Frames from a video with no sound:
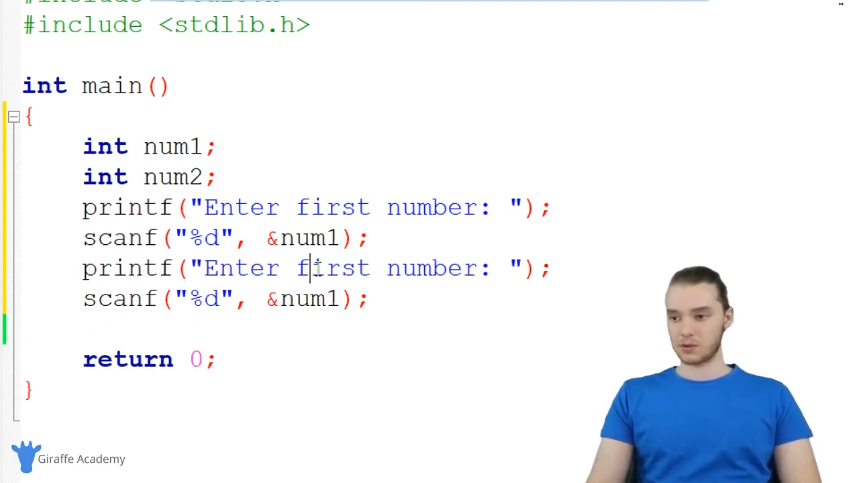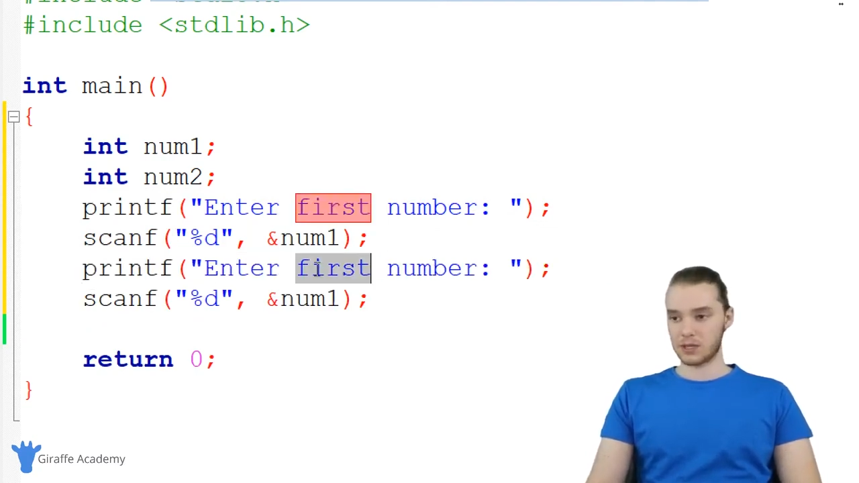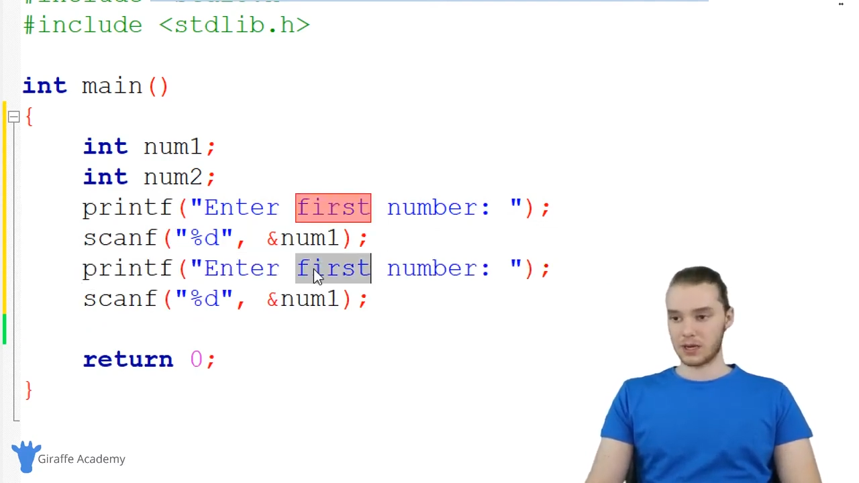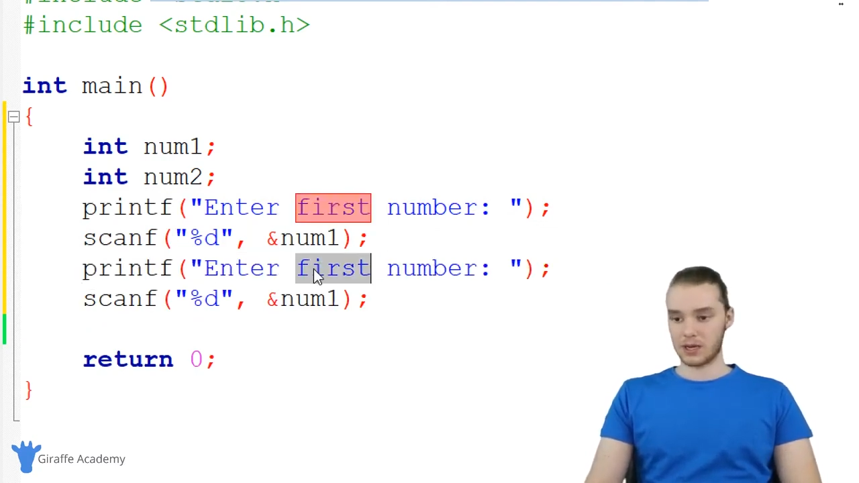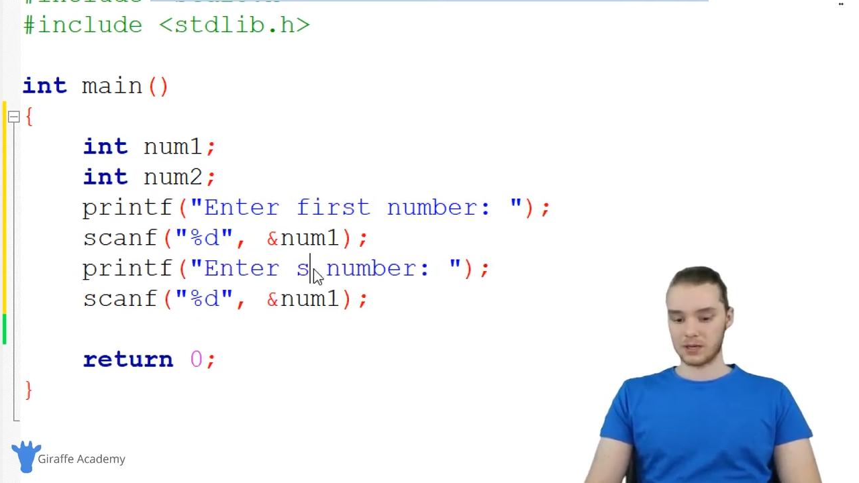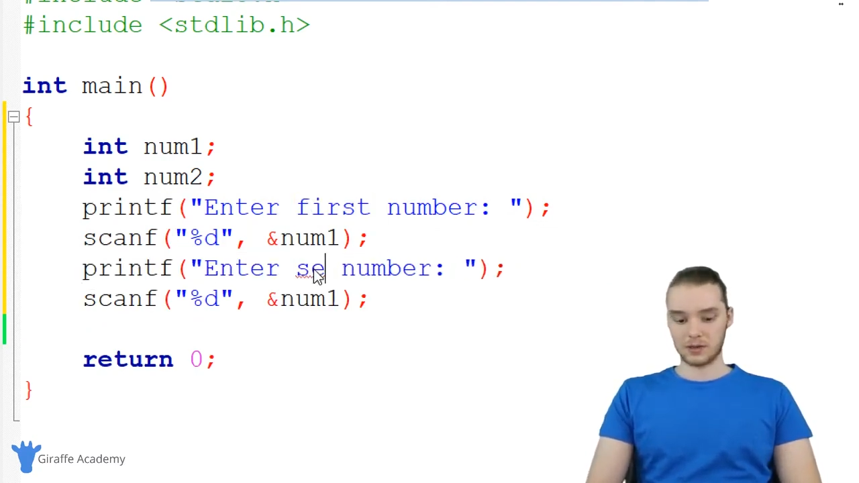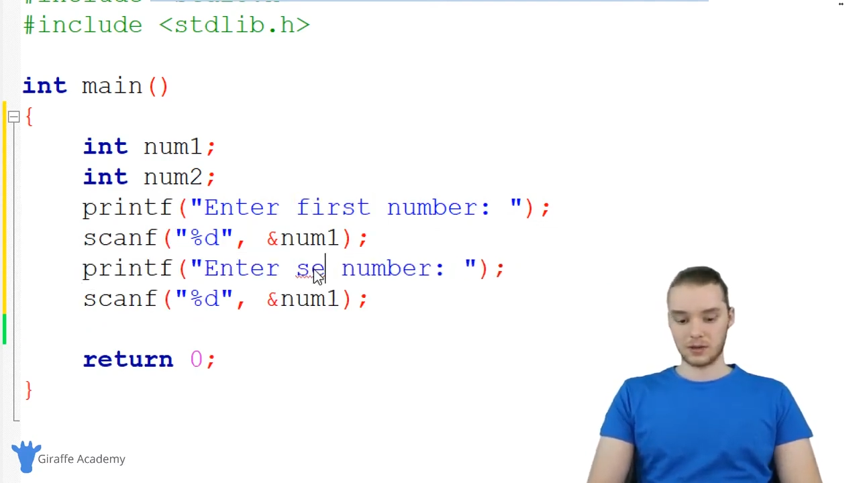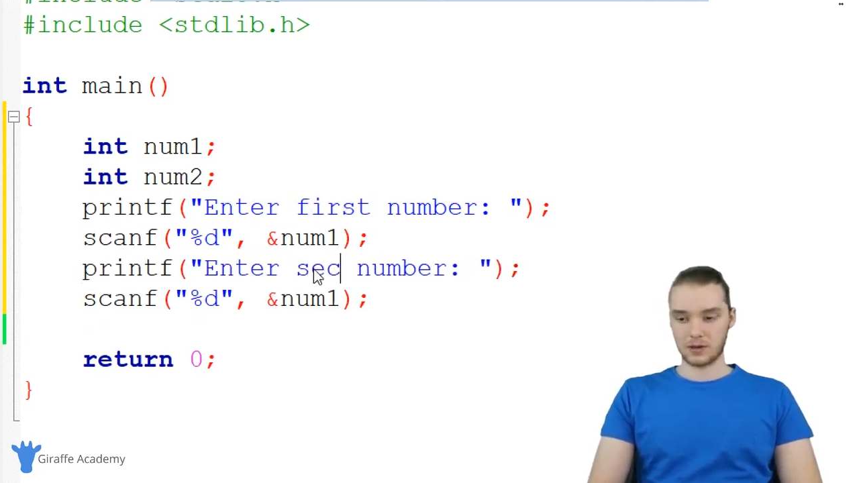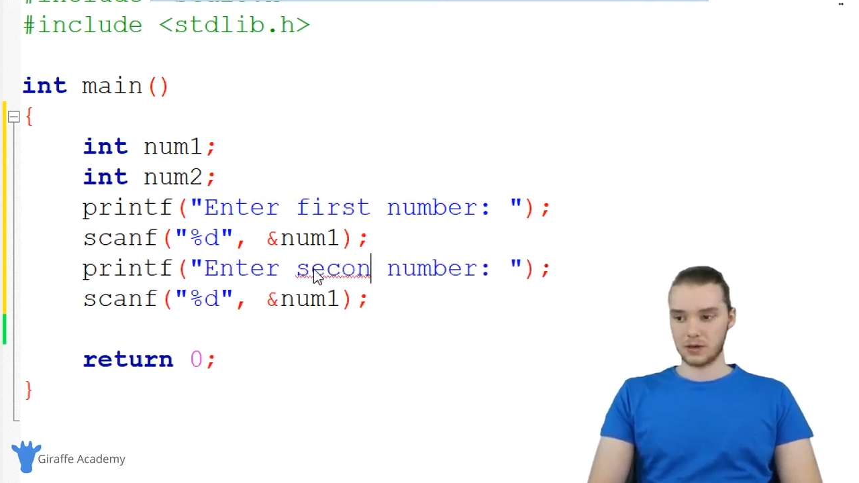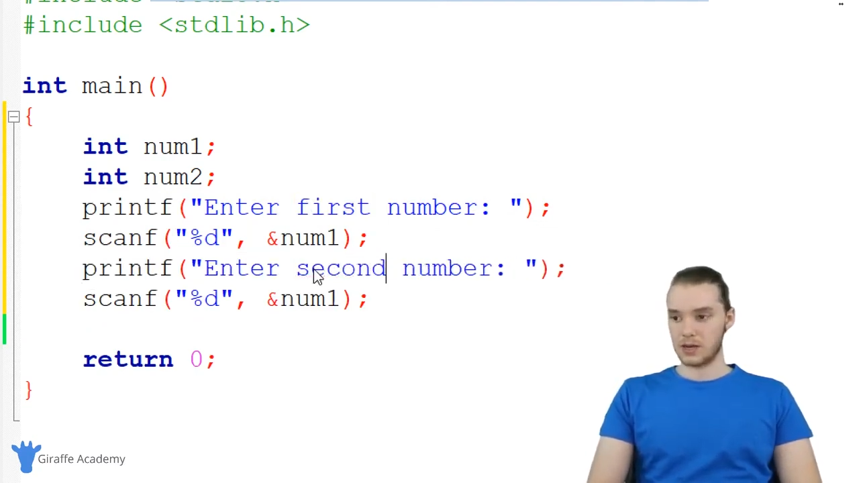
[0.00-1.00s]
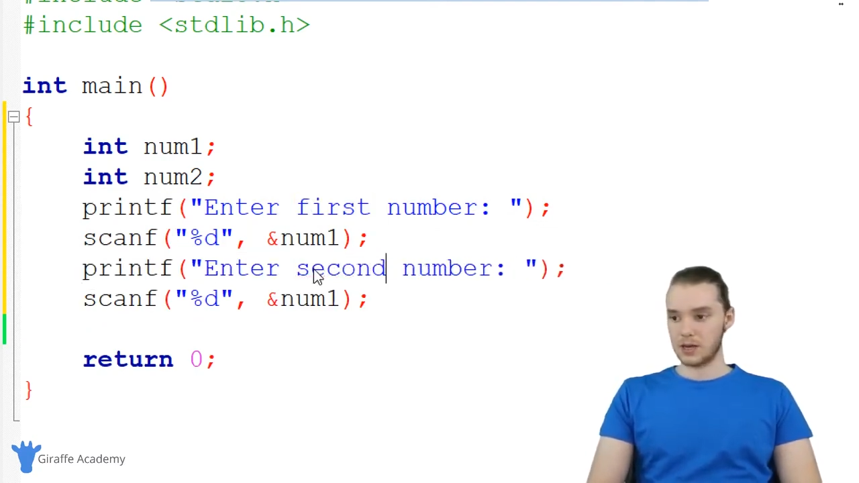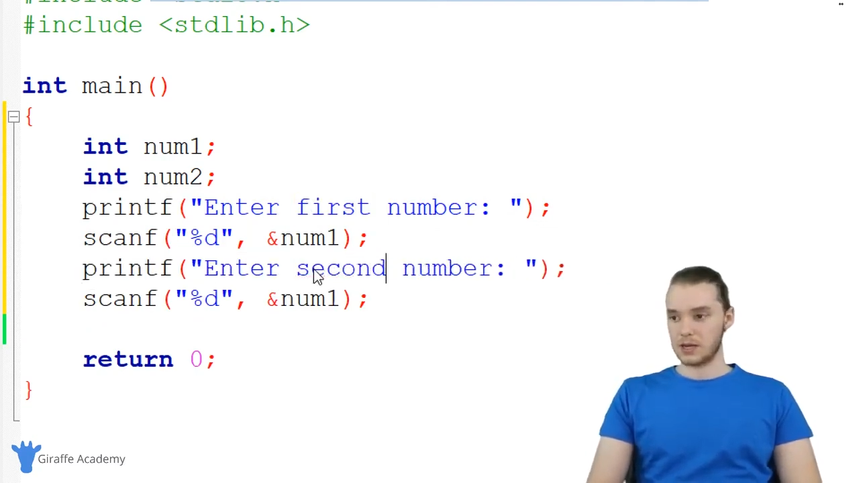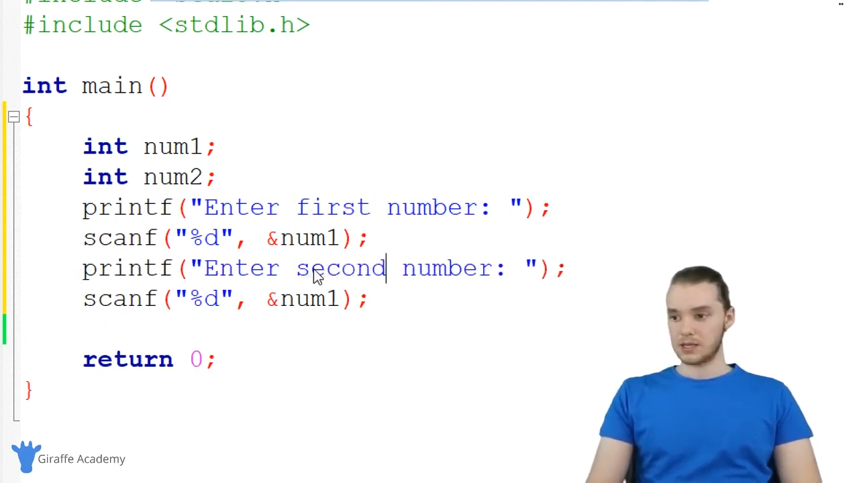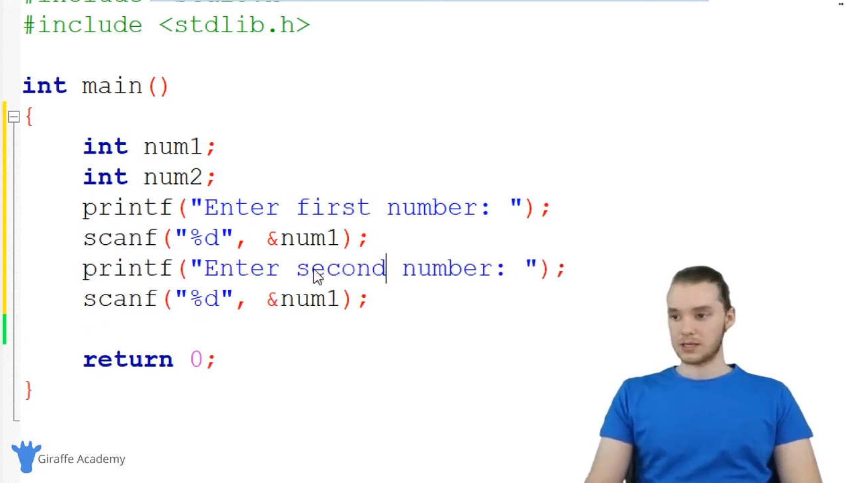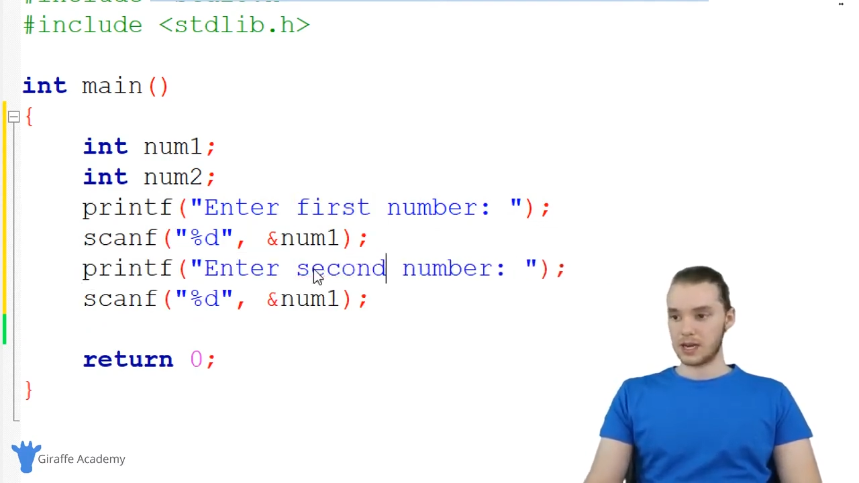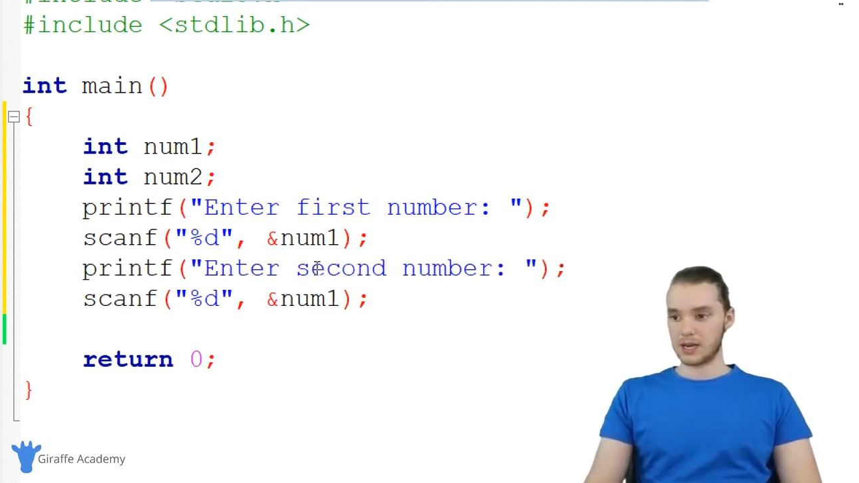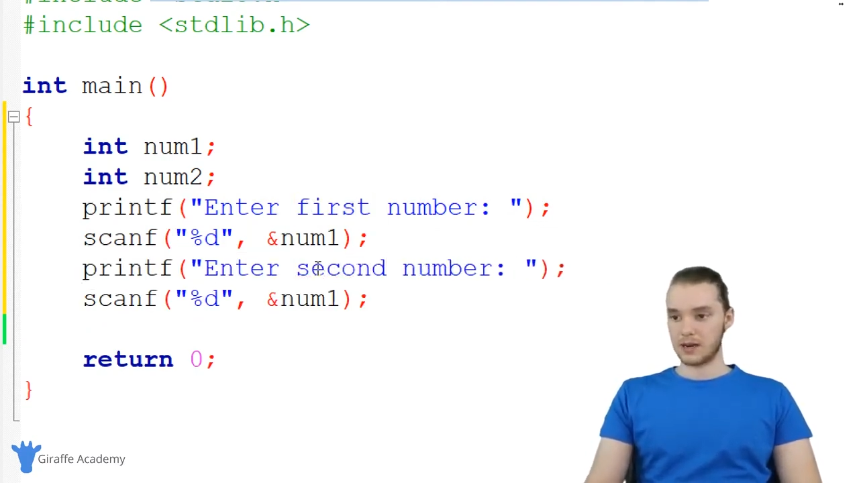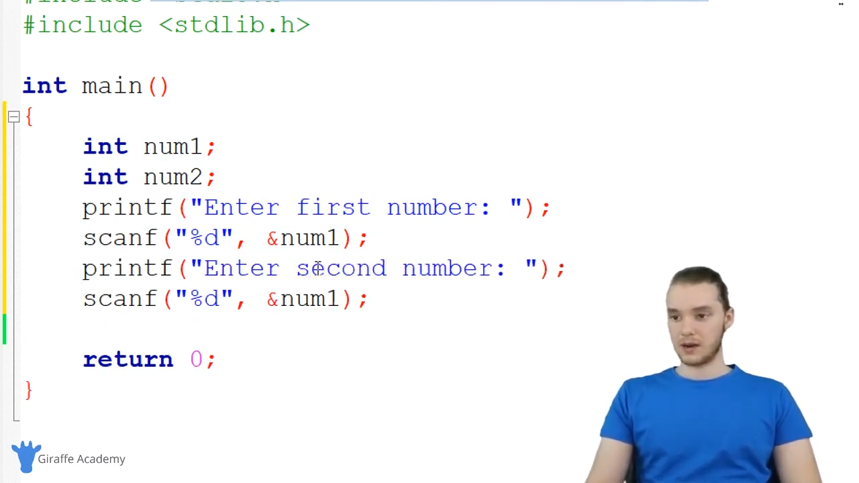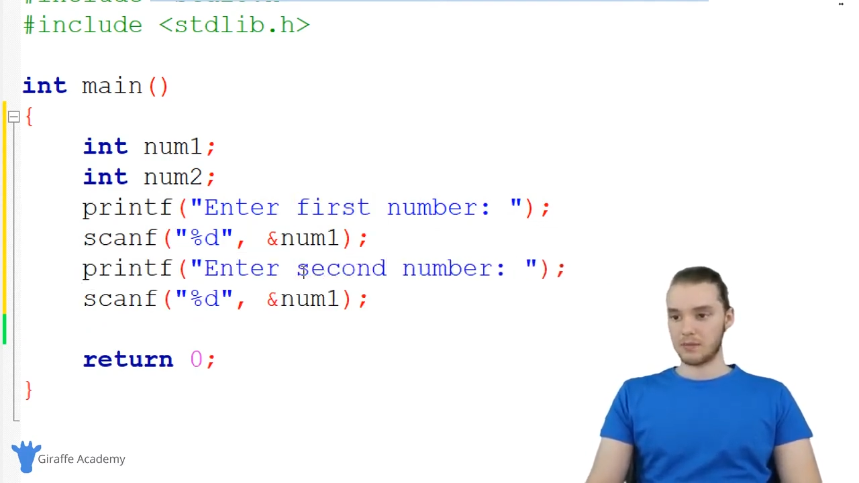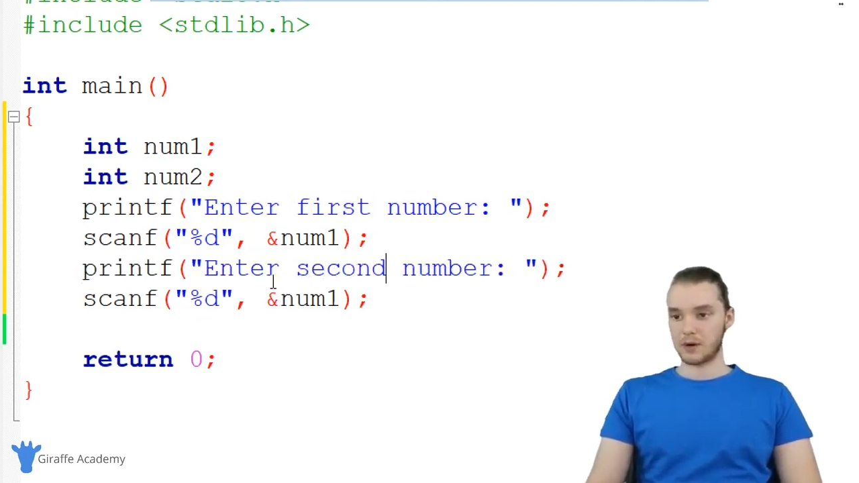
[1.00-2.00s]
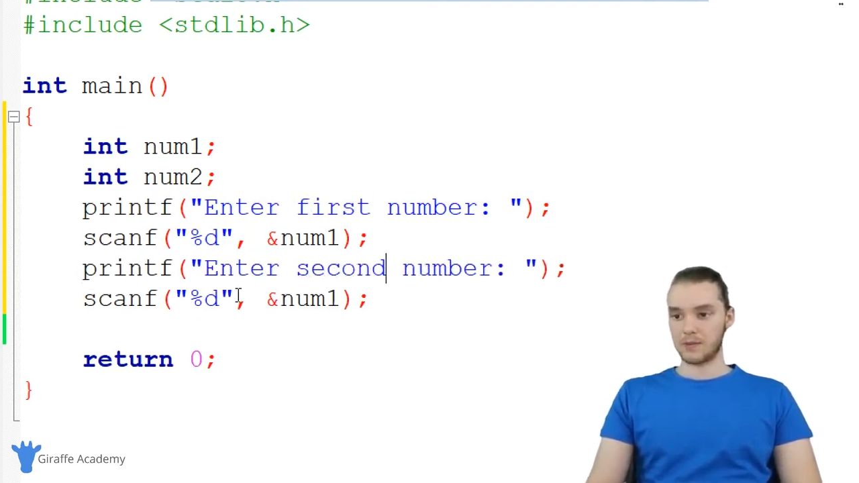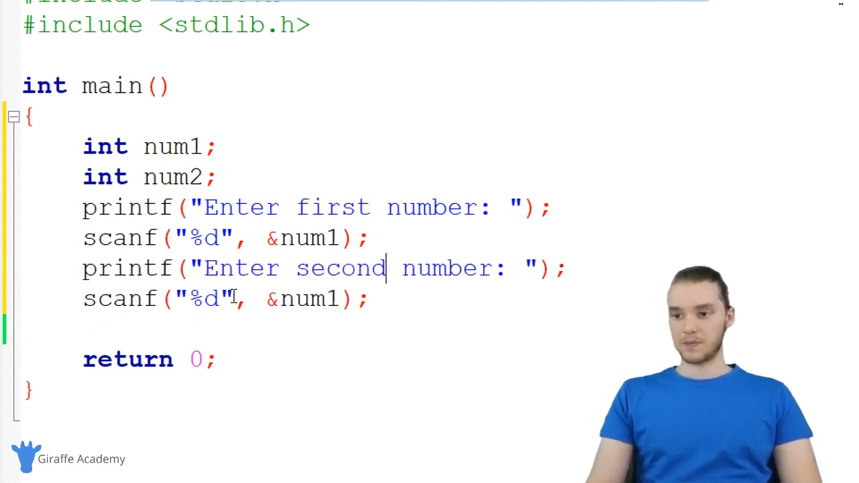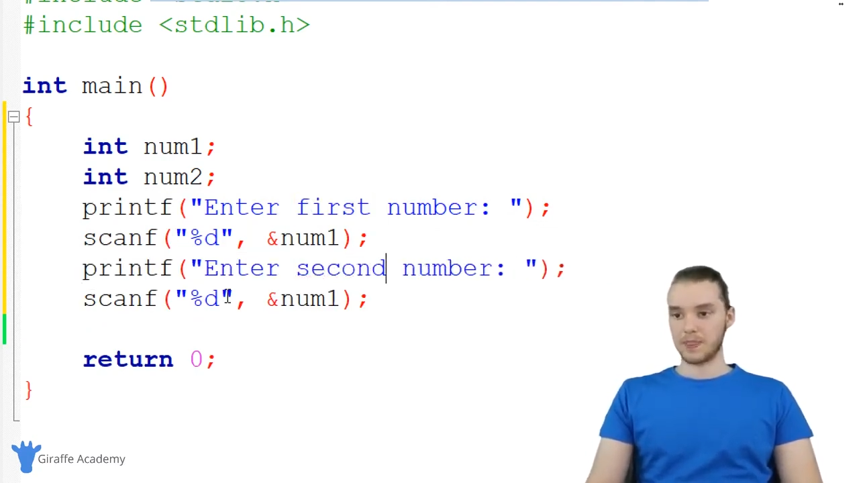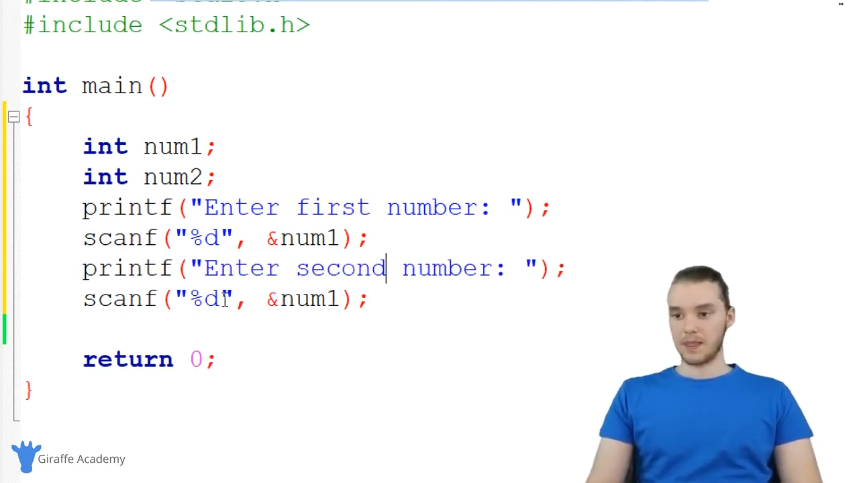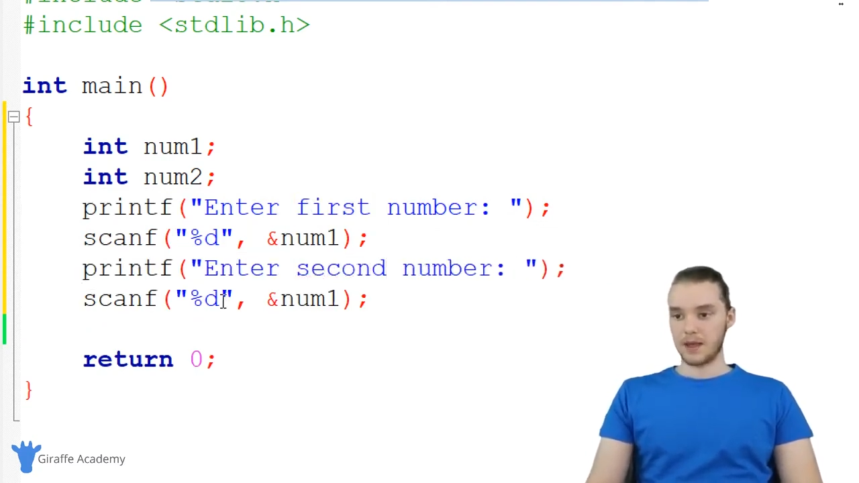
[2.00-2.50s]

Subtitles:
we'll say enter second number.